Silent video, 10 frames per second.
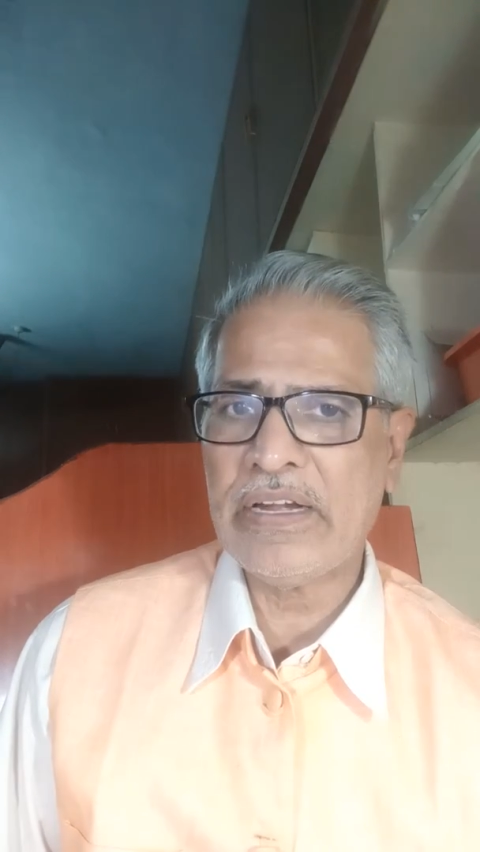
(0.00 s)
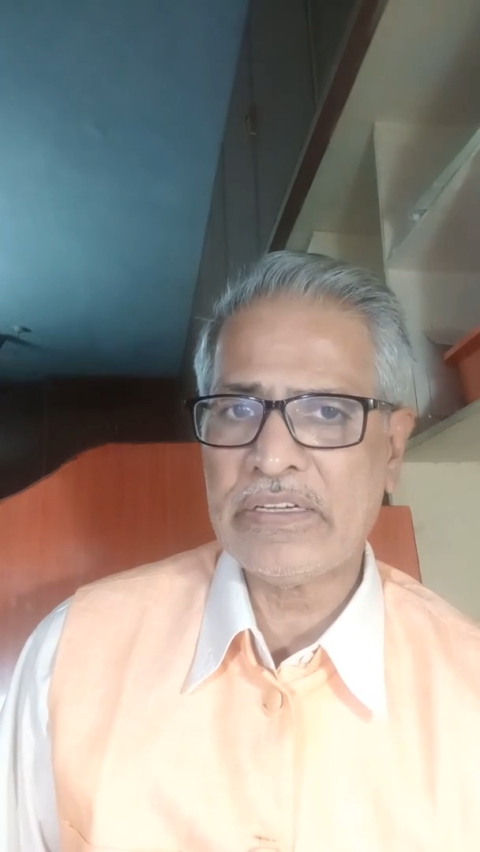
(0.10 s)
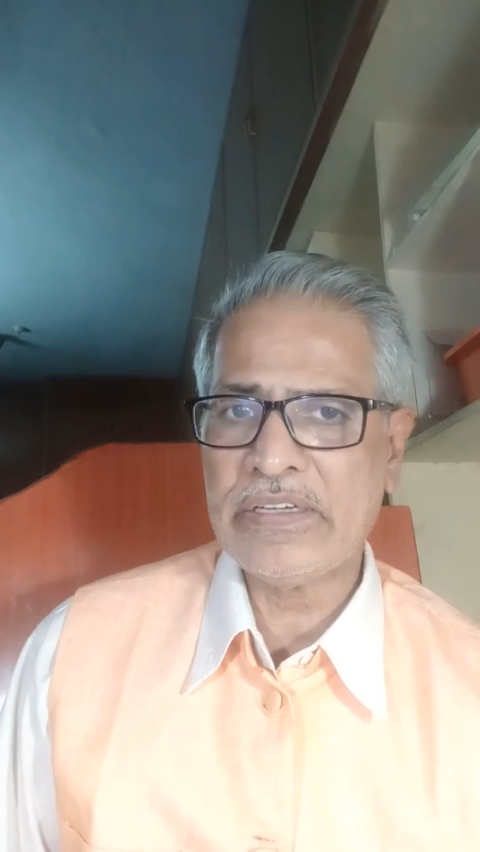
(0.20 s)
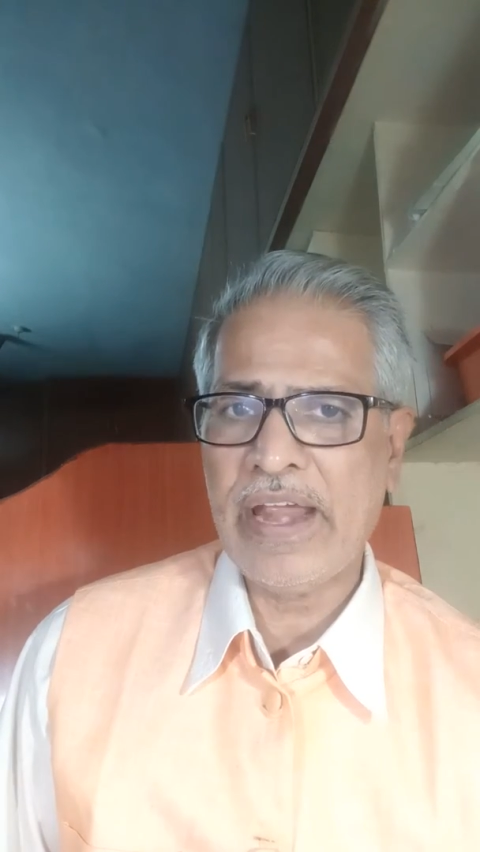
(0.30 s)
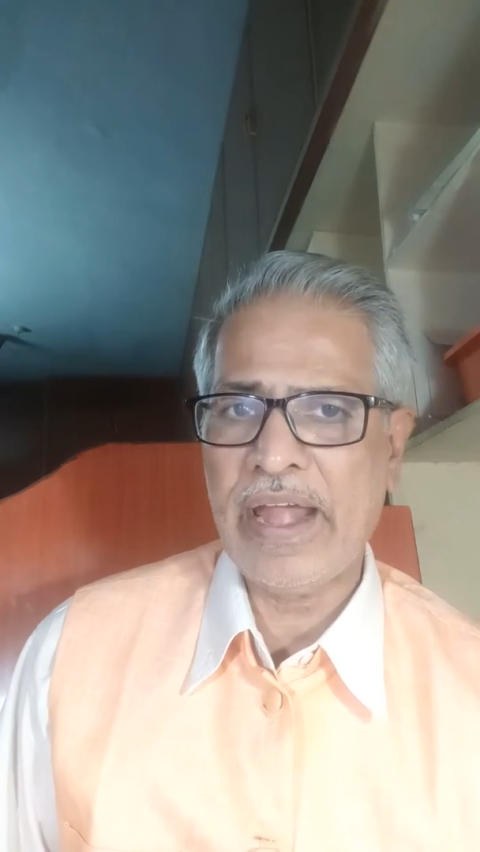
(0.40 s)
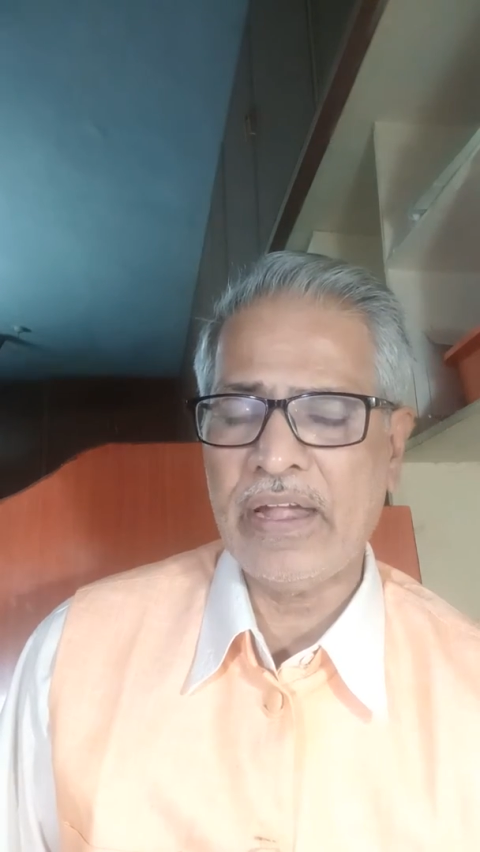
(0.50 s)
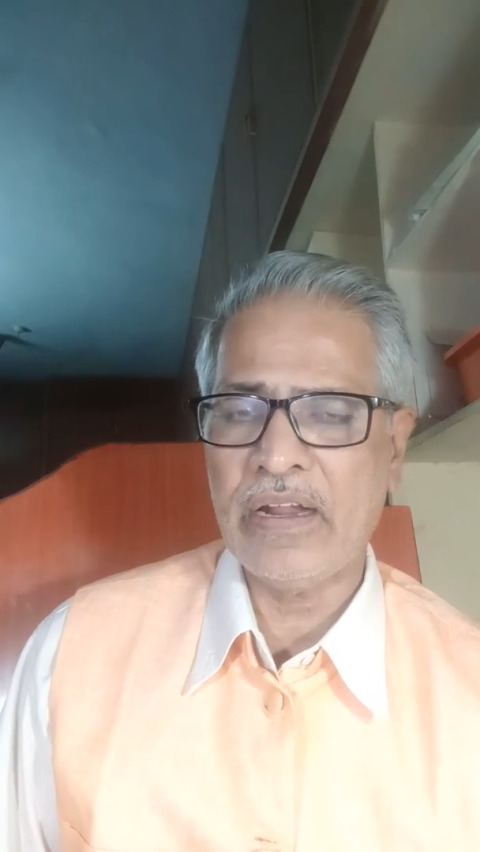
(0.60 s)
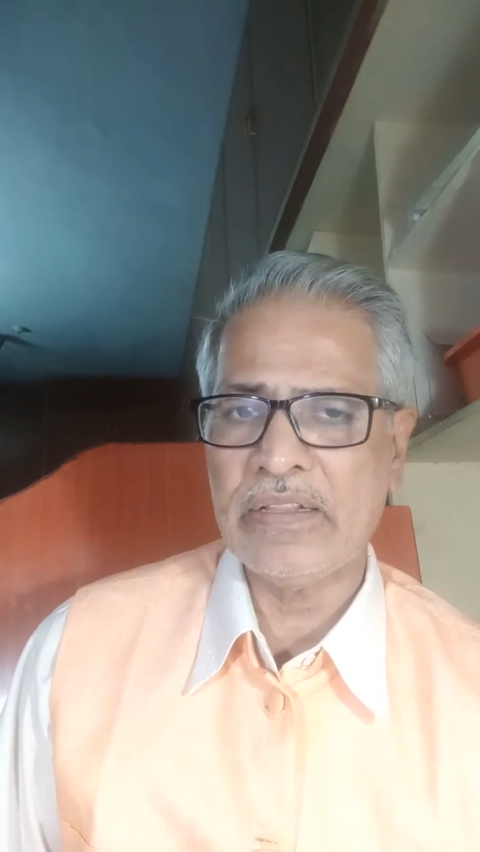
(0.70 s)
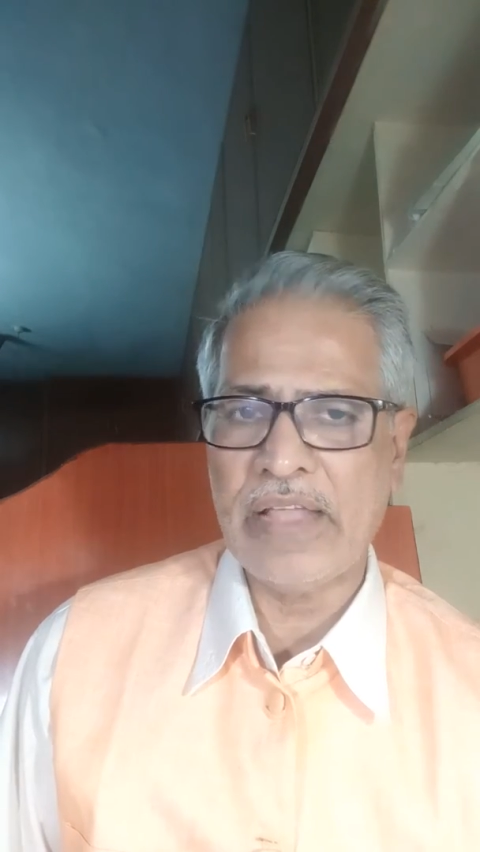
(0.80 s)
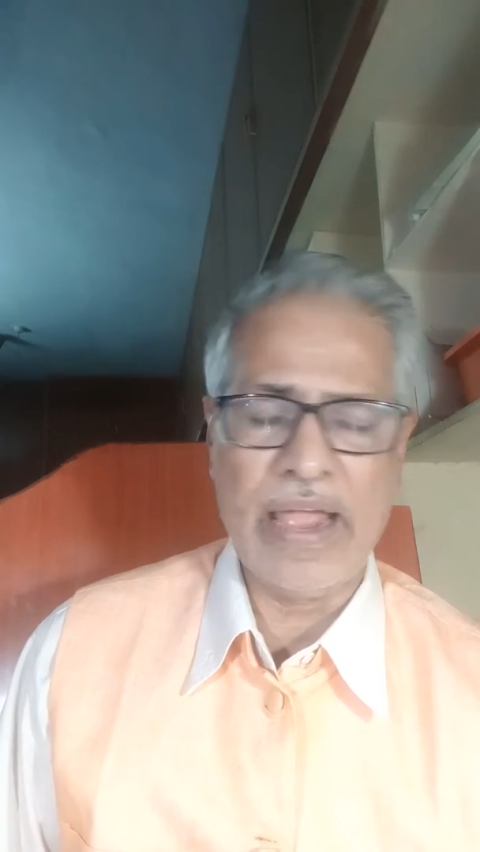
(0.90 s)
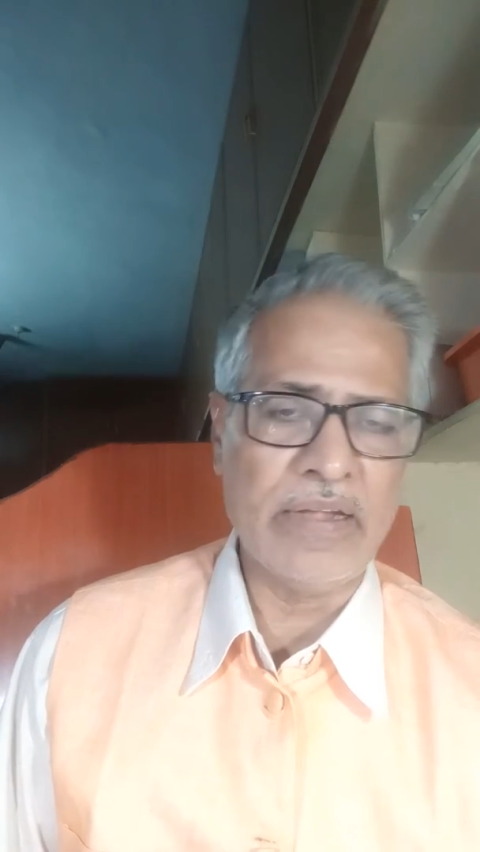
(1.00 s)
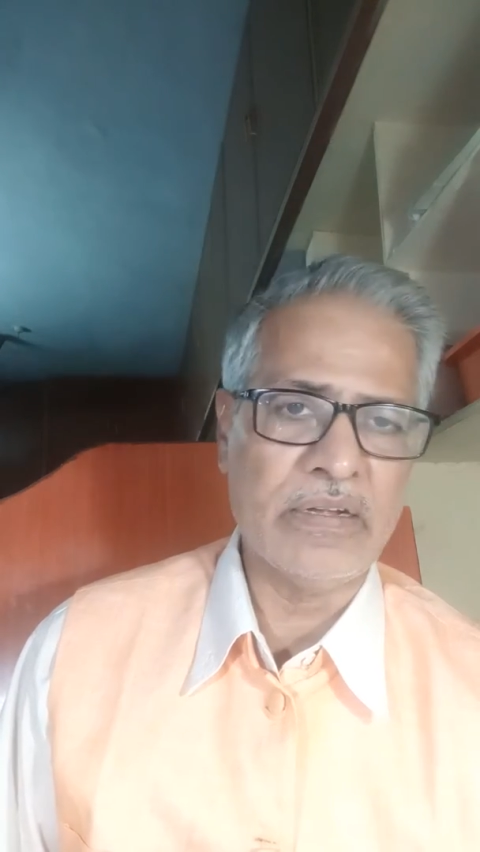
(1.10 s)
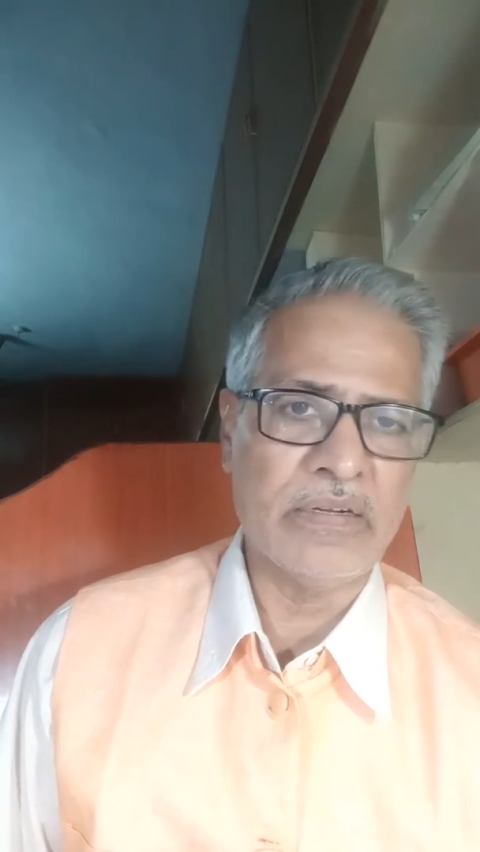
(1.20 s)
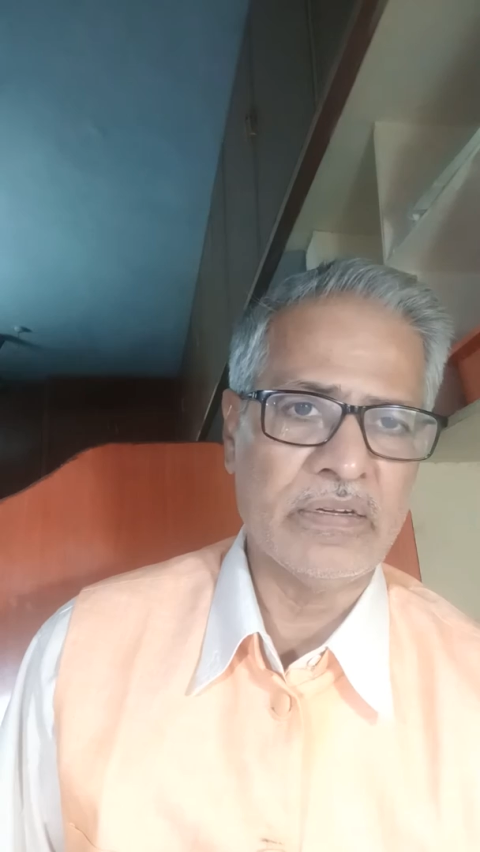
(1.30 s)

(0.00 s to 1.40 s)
understand that